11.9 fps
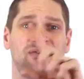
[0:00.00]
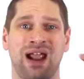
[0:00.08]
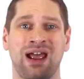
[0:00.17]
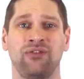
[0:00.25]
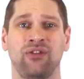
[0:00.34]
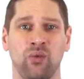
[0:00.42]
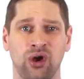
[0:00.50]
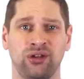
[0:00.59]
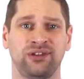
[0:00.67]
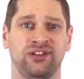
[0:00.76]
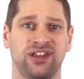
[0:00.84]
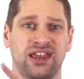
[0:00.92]
around the
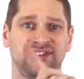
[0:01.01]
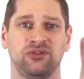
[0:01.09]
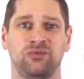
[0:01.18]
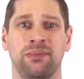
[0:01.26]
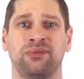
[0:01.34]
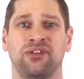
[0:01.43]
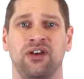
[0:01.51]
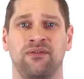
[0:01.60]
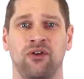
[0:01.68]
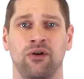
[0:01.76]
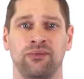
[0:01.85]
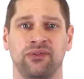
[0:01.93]
world to test your website
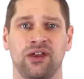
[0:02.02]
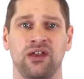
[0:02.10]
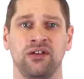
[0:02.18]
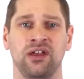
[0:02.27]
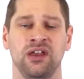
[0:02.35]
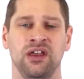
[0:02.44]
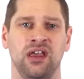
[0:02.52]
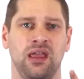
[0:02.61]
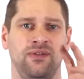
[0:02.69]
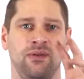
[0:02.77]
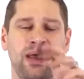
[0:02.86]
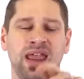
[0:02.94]
from. So
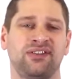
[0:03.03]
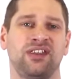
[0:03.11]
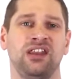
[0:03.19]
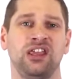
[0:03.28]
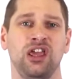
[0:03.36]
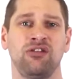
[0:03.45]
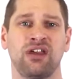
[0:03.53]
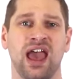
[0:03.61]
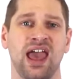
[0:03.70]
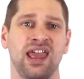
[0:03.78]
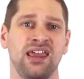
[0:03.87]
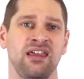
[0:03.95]
if you're based in the
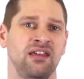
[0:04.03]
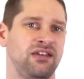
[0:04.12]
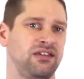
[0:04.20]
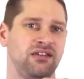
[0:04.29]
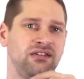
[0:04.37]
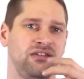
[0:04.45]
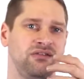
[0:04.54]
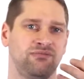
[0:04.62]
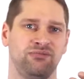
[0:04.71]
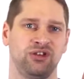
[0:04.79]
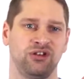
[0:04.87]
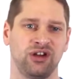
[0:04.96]
UK,
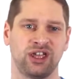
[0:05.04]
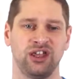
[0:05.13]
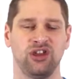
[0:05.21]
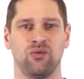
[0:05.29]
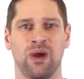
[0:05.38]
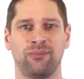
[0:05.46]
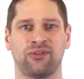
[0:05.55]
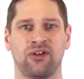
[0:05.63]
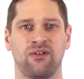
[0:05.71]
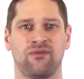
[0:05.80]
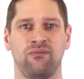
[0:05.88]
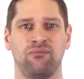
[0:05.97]
you're looking at your
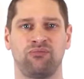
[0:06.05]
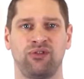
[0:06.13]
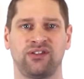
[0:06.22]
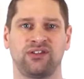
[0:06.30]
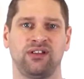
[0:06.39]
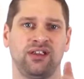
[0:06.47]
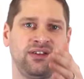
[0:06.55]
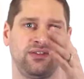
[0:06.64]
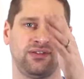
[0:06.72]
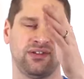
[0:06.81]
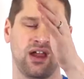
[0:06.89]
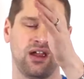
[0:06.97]
website from Bristol,
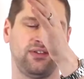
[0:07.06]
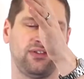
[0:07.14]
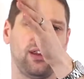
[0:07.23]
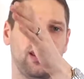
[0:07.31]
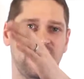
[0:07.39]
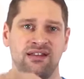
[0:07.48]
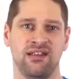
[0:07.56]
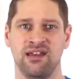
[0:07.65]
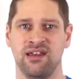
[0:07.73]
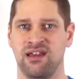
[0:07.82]
it's hosted in